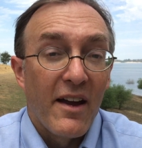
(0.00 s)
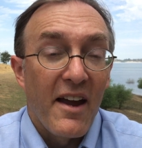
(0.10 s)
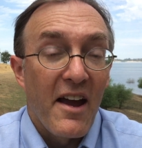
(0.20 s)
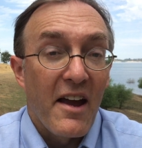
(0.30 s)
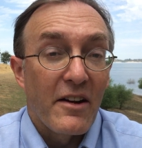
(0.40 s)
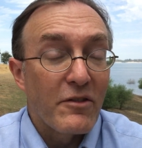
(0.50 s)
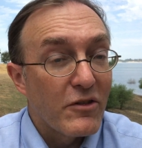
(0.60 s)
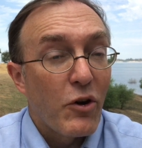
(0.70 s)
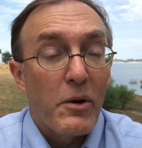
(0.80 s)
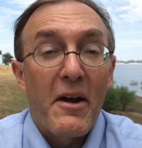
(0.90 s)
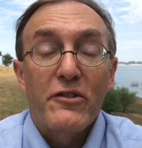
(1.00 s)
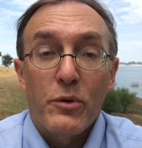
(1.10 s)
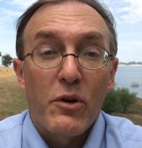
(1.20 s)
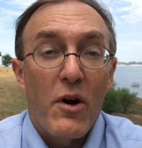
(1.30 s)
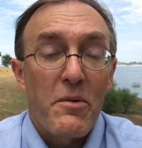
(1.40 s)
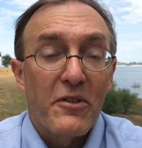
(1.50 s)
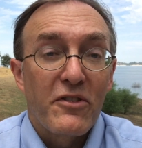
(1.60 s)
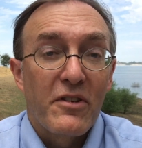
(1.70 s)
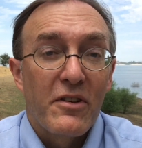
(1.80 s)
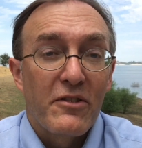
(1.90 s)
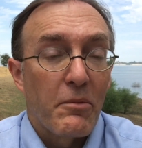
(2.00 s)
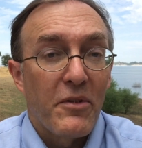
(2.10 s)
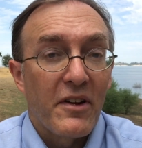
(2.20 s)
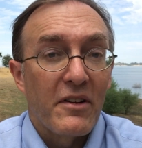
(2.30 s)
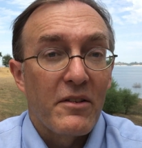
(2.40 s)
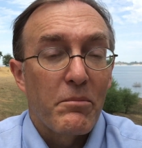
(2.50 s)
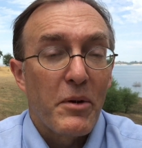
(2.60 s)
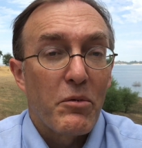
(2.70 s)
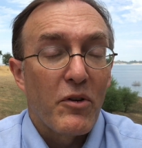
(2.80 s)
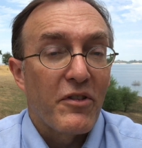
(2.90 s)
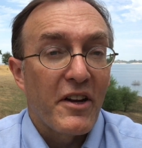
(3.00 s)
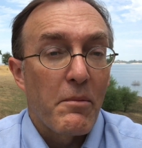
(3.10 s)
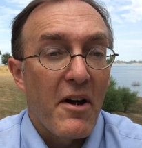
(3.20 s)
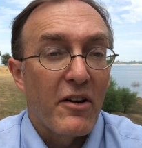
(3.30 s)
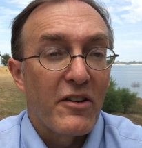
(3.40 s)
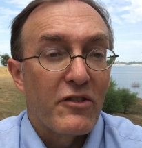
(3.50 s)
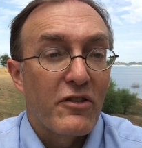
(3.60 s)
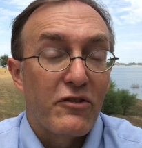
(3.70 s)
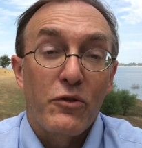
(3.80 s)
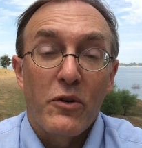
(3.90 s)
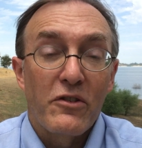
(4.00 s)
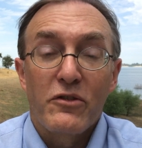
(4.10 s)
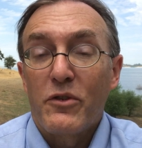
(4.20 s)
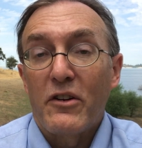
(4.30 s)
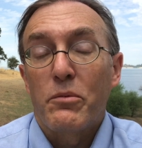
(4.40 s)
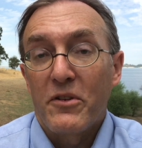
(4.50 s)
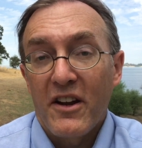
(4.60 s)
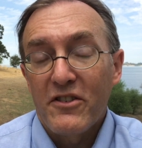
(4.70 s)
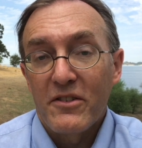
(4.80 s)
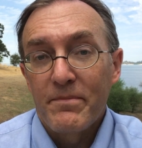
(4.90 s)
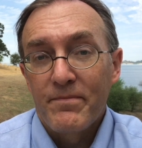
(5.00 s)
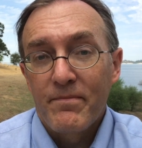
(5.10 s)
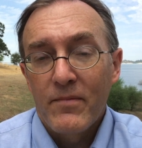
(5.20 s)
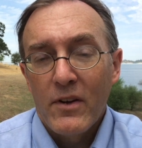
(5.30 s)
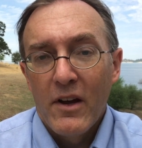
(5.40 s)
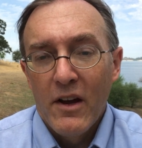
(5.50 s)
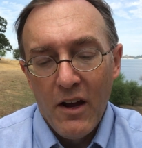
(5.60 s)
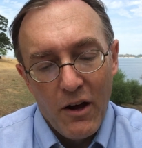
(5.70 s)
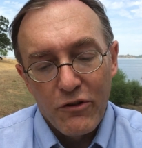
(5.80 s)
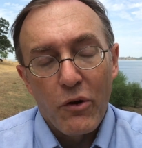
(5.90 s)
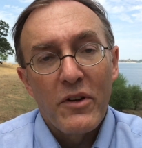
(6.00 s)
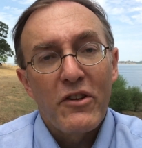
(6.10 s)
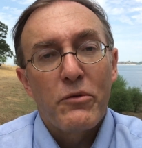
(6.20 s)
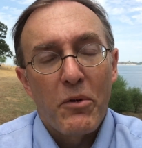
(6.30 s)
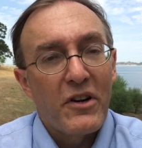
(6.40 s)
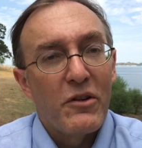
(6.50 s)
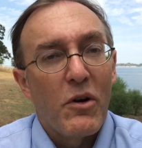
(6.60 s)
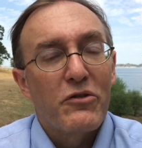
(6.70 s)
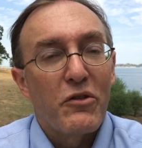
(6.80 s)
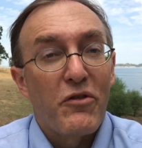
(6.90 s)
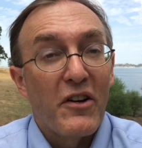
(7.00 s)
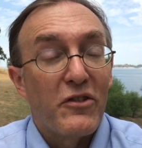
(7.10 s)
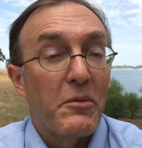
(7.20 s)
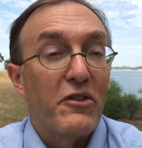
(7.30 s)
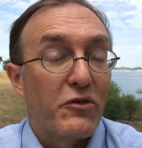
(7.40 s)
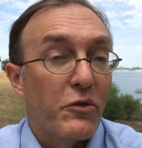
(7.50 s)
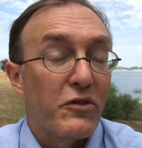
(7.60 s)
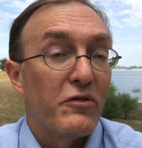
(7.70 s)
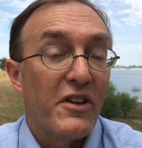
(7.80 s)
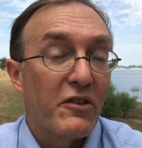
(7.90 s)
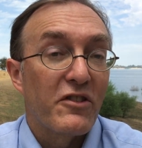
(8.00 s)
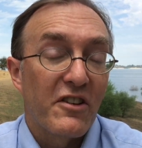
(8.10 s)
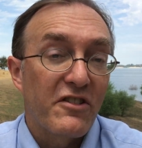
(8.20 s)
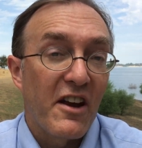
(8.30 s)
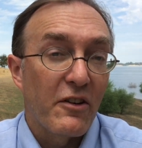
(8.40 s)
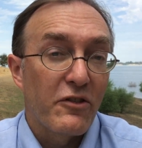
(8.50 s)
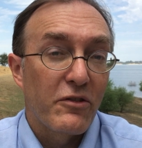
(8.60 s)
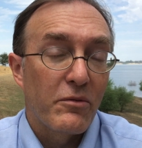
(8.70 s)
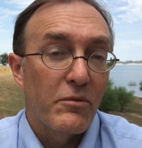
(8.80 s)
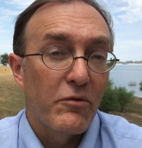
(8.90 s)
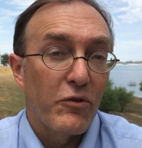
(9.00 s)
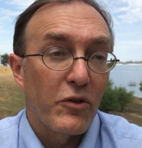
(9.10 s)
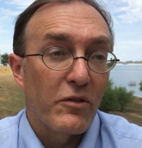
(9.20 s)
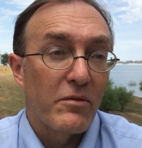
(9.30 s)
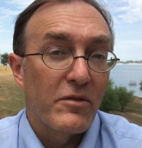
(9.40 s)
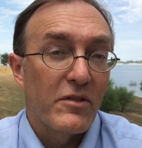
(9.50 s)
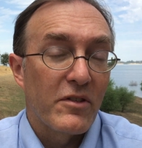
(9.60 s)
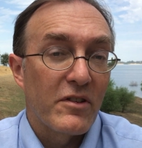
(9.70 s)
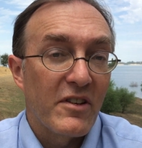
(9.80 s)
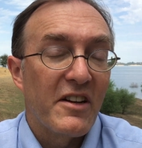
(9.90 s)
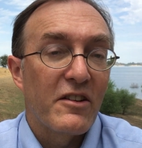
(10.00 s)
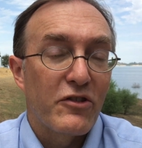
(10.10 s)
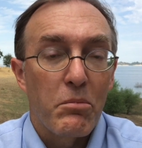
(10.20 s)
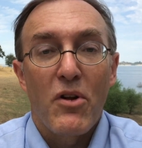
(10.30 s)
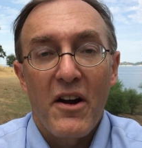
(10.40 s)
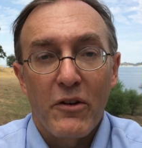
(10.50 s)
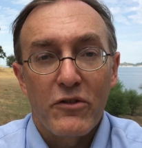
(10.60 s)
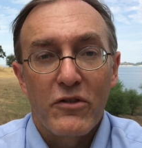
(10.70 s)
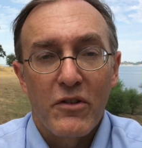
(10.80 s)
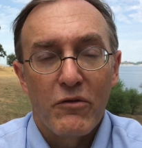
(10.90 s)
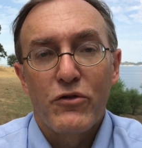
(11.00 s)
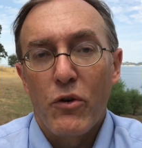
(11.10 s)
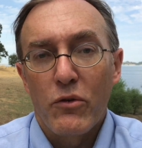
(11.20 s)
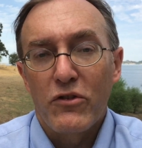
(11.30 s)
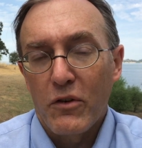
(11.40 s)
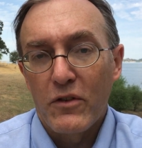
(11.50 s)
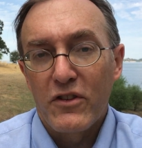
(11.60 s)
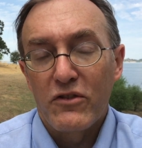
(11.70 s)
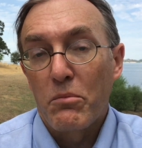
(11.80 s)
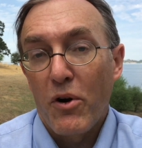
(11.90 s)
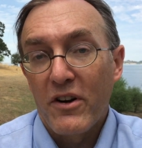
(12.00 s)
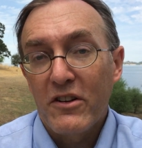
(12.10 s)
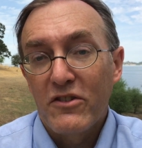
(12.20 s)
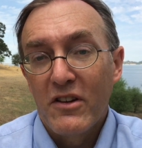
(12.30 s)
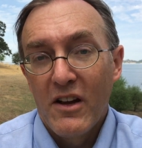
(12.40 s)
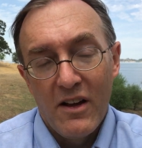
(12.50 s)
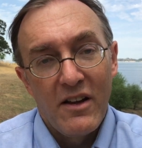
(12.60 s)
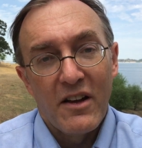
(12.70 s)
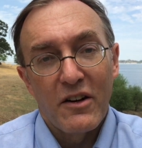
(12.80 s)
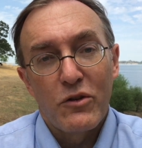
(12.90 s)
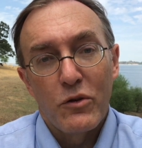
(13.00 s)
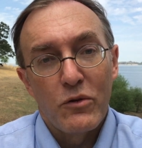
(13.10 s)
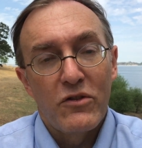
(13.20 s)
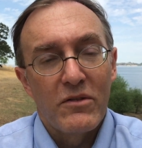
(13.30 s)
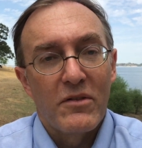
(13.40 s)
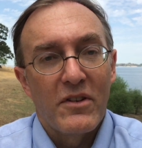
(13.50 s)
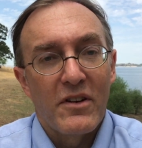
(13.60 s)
And going back to requirements, something people don't think about is storage and transportation. So in this book, you also find some exclusive deals and discounts for leading suppliers of drone services and products. It includes